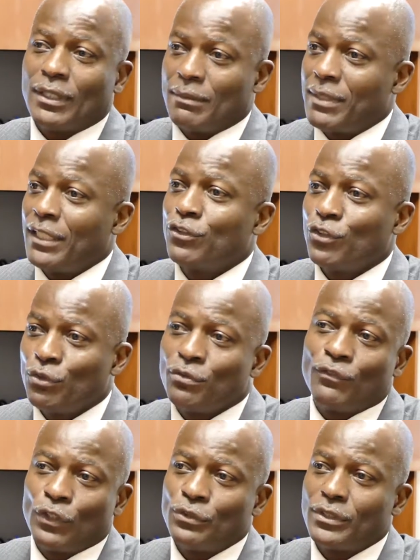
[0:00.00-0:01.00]
a major
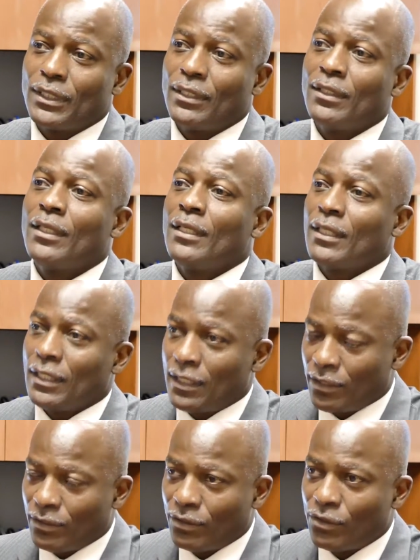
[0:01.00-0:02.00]
university, get
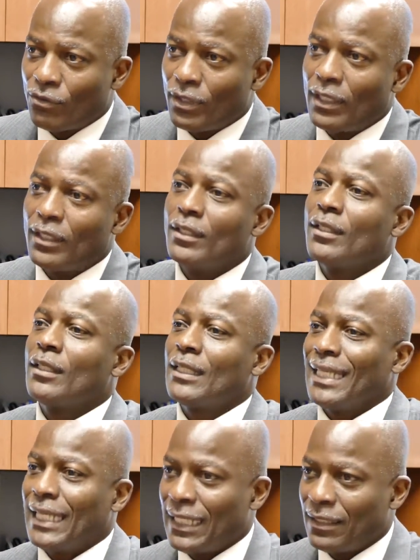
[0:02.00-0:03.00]
a degree
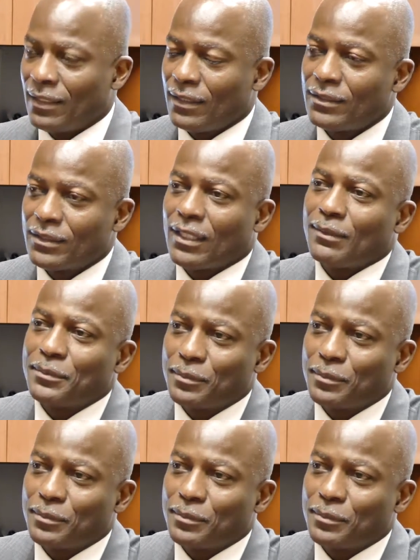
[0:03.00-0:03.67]
in this job